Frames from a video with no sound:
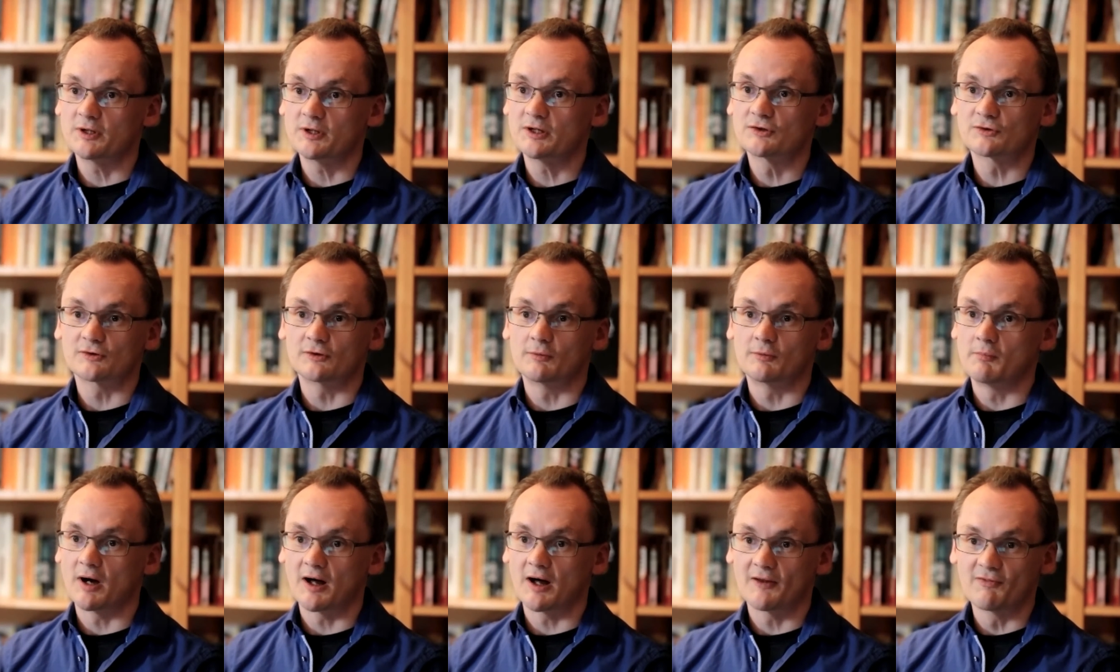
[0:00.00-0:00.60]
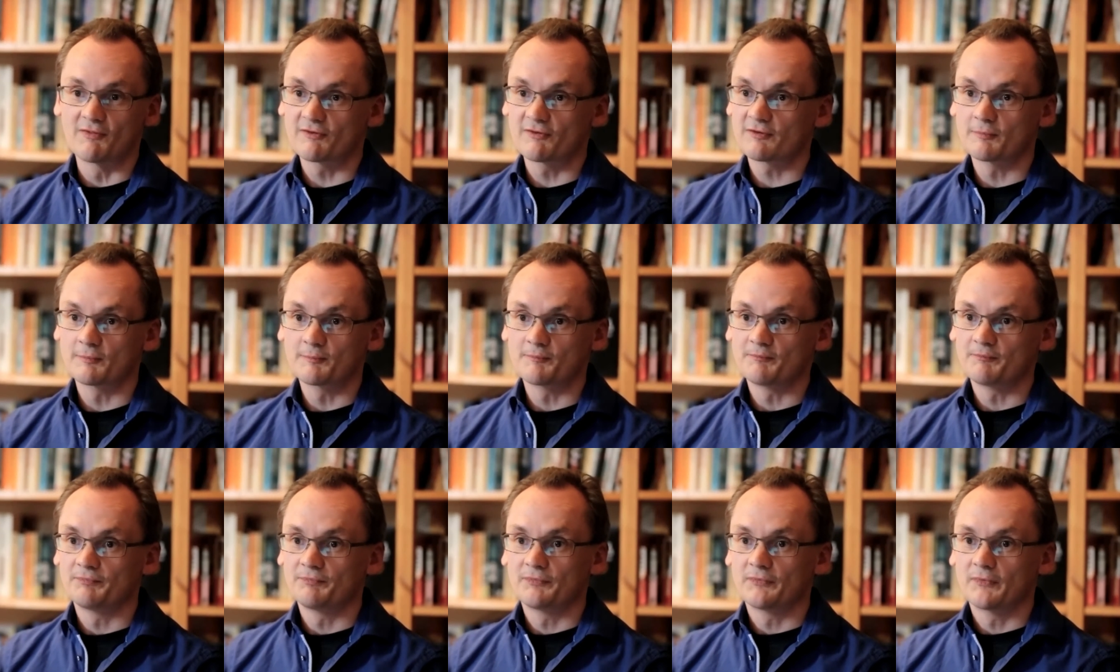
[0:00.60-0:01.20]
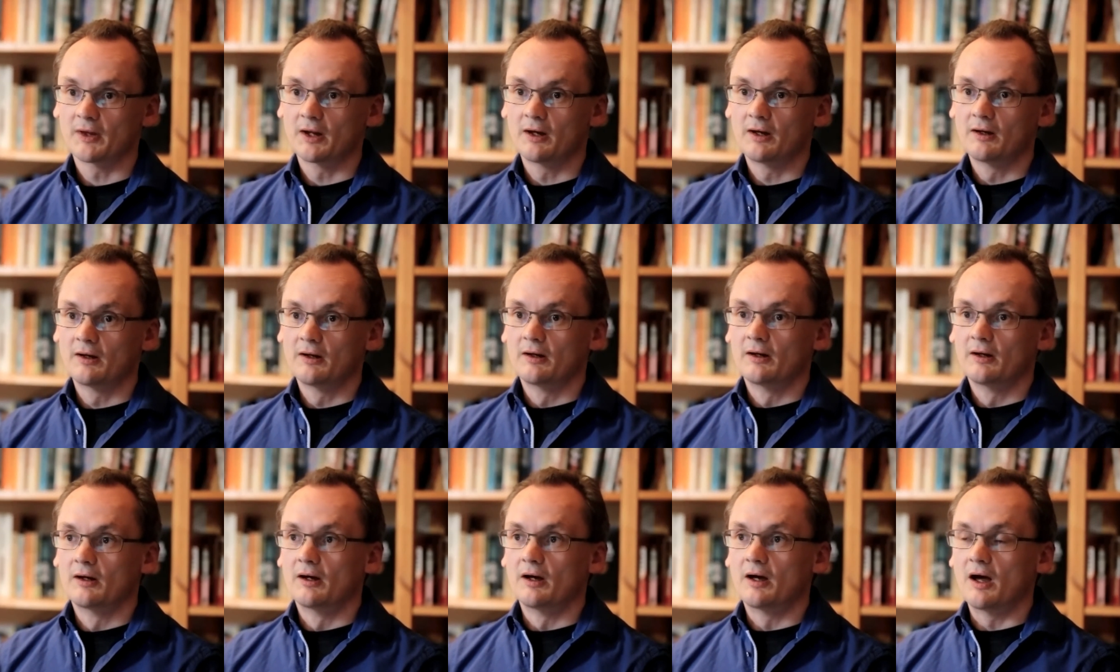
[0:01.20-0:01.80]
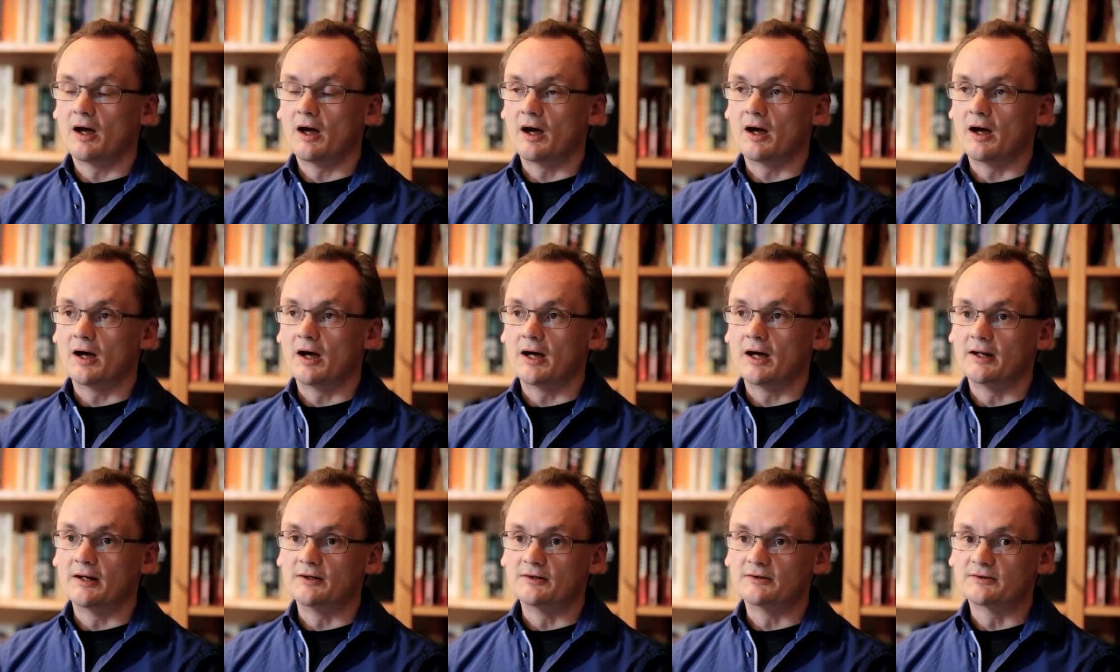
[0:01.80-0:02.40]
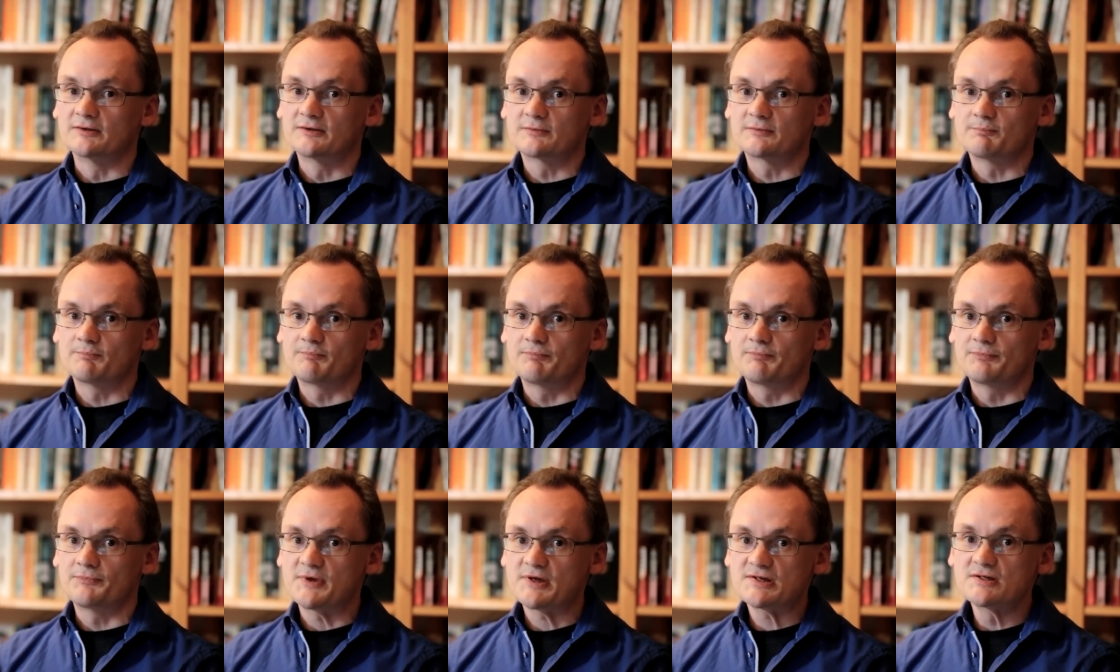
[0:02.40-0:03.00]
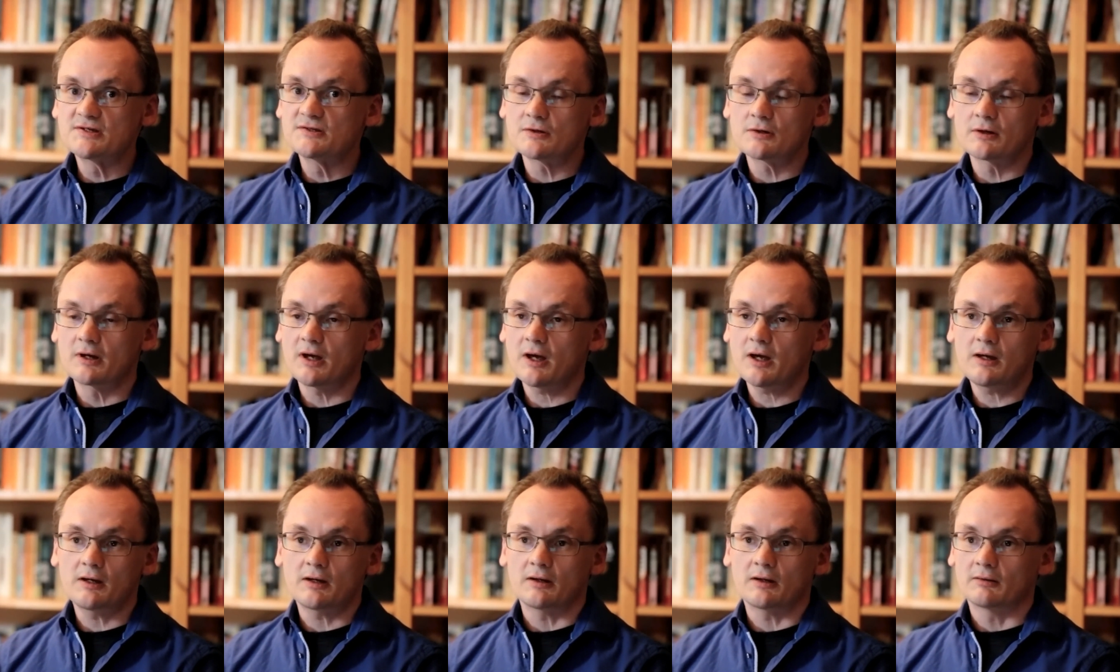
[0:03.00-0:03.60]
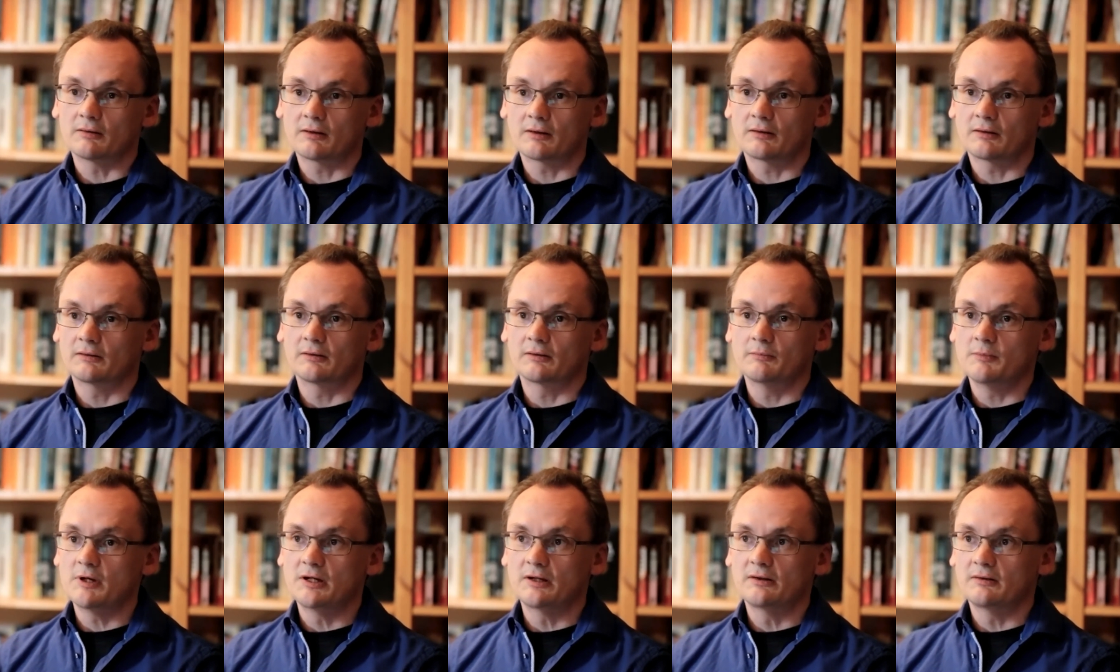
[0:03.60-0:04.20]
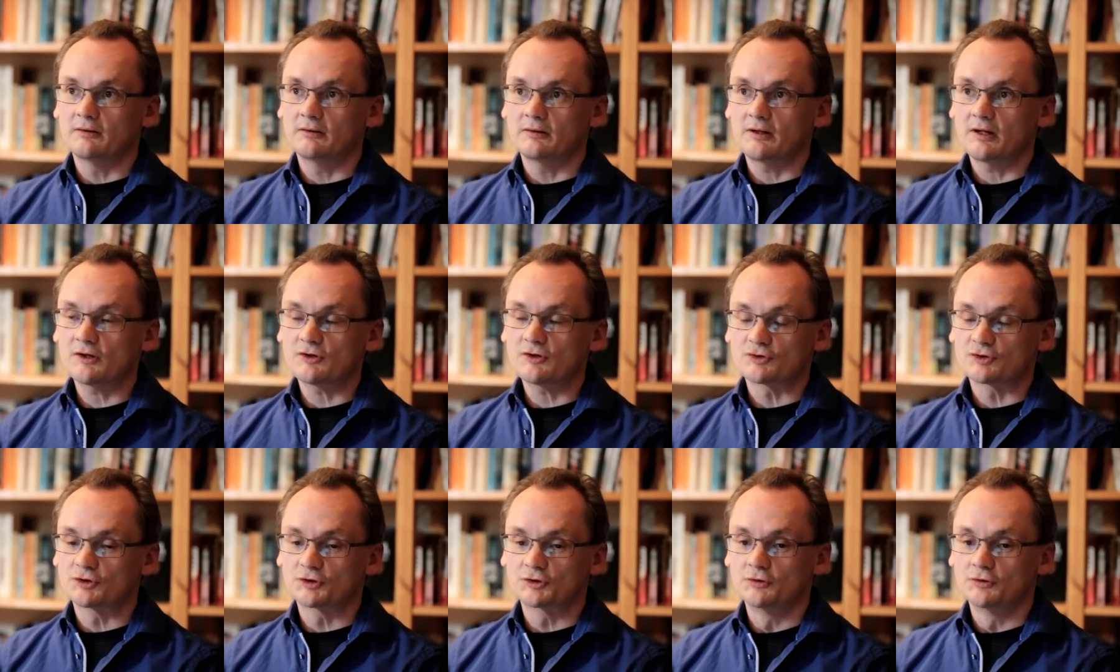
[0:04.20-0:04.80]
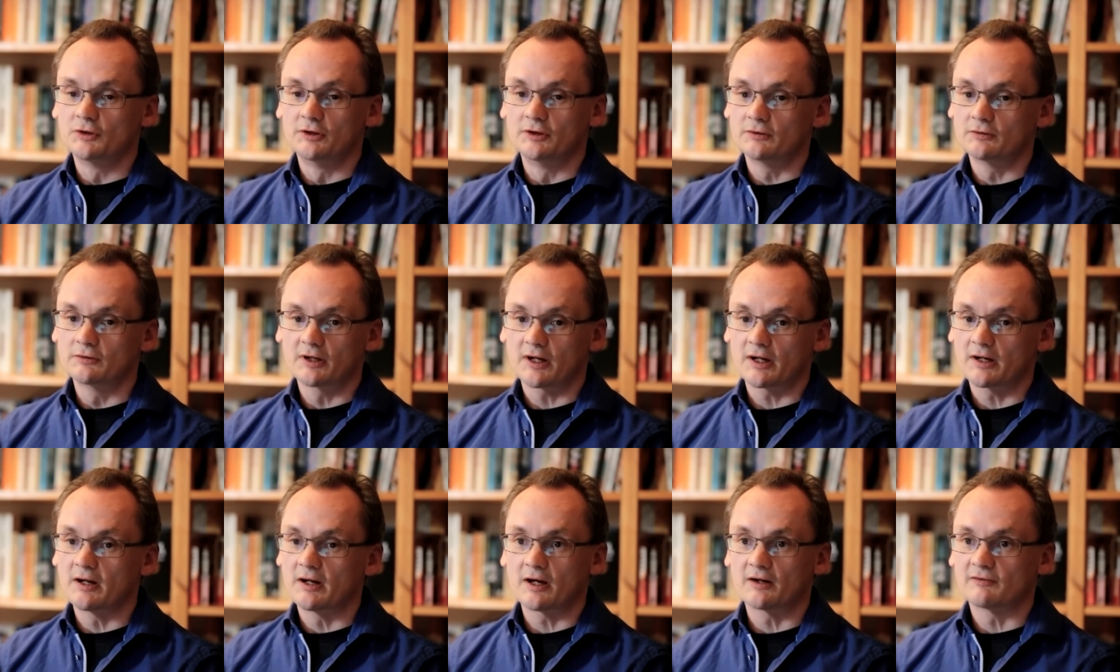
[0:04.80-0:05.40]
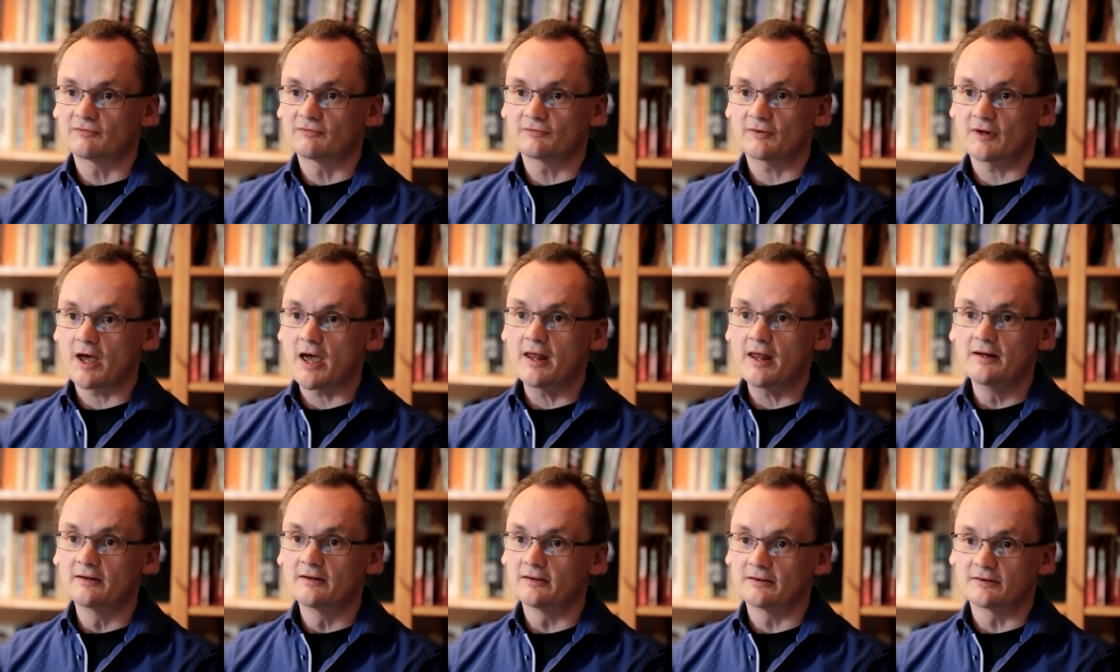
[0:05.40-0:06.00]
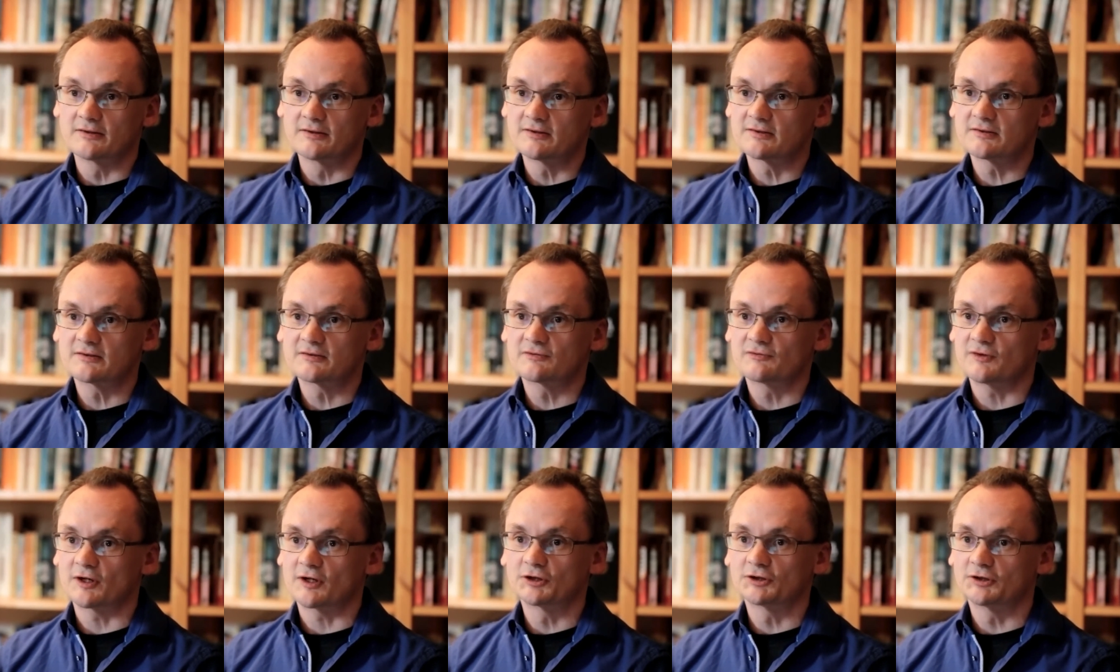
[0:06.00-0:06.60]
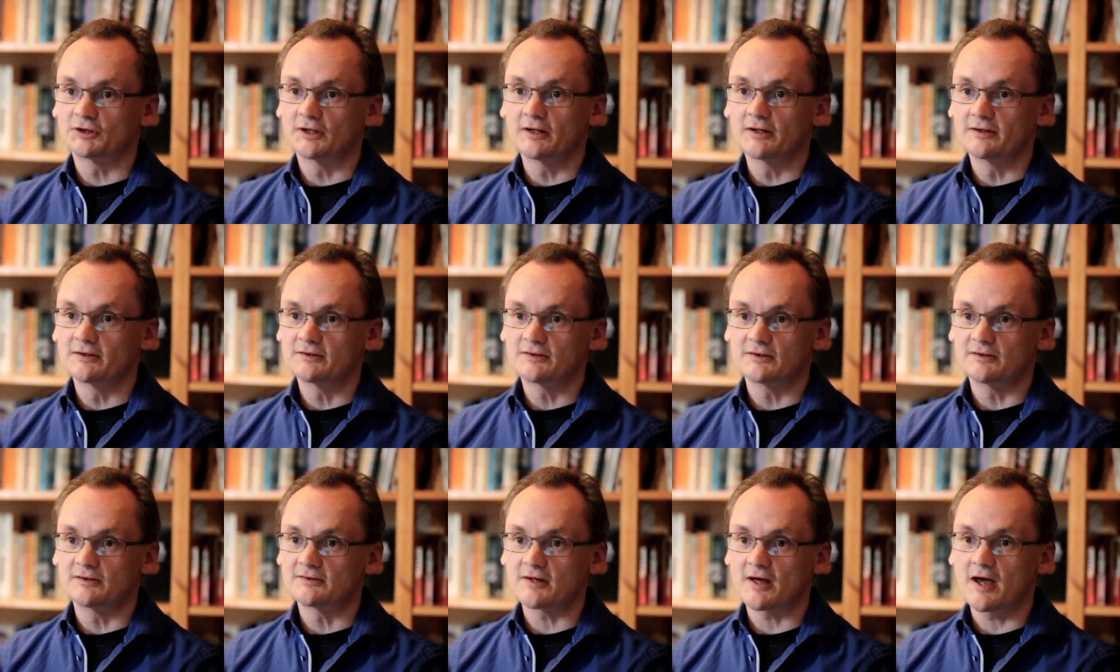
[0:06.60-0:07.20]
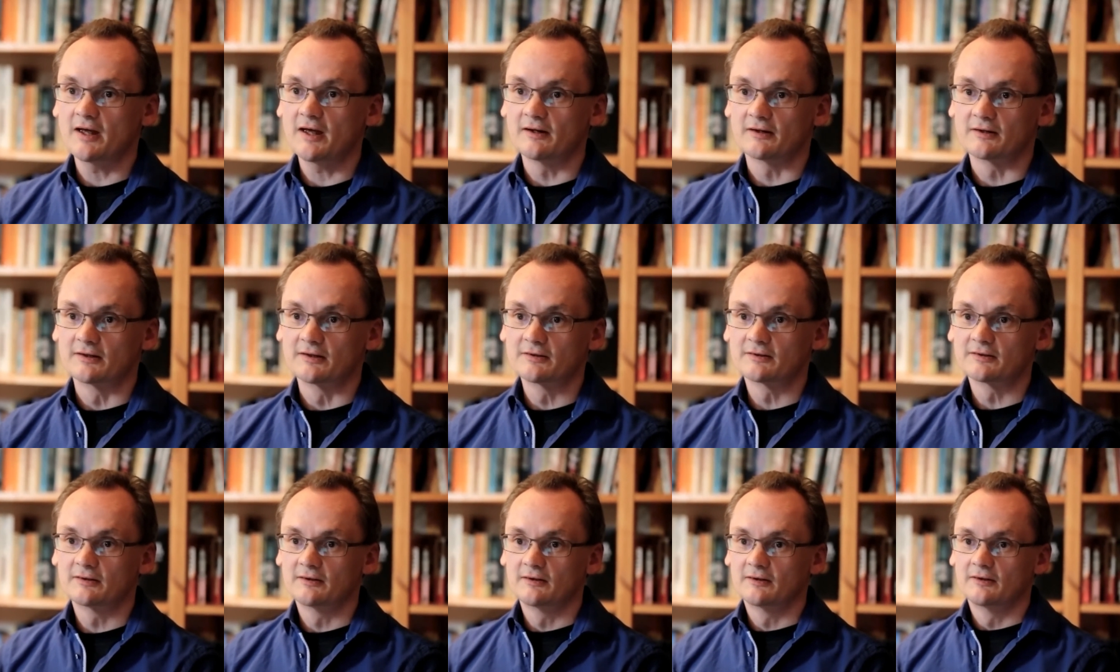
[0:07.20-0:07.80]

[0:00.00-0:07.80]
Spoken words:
weeks or months. And this is okay. I mean, yes, sure, you can have endless functionalities added.